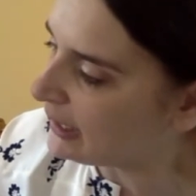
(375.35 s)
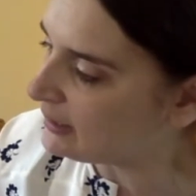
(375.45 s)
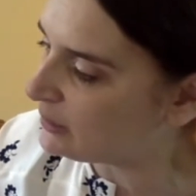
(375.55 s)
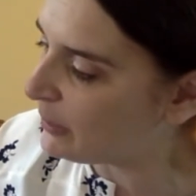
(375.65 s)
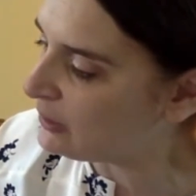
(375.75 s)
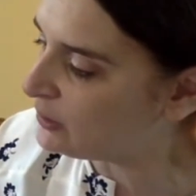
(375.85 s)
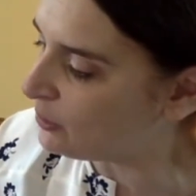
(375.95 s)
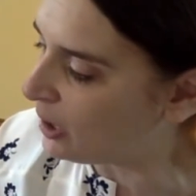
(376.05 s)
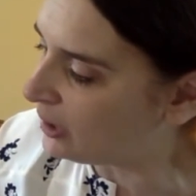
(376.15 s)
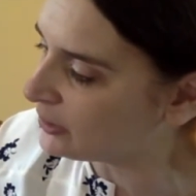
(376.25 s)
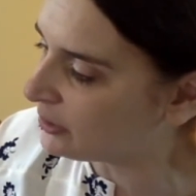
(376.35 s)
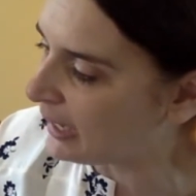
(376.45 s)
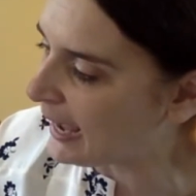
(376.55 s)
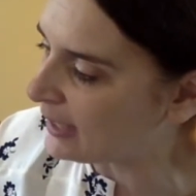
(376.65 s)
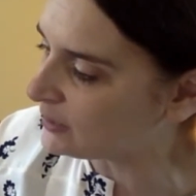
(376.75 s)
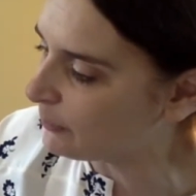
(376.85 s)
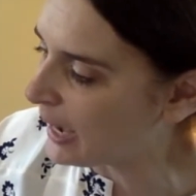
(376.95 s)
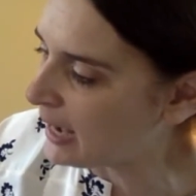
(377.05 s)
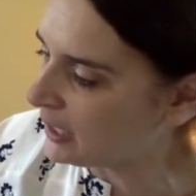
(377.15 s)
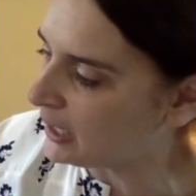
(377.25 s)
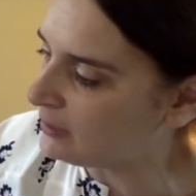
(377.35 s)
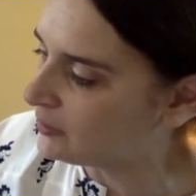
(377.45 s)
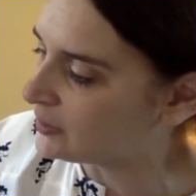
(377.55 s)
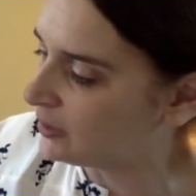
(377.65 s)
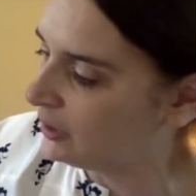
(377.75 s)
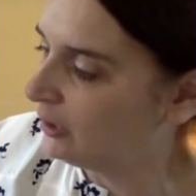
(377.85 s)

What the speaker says: that spacesuit also has pockets,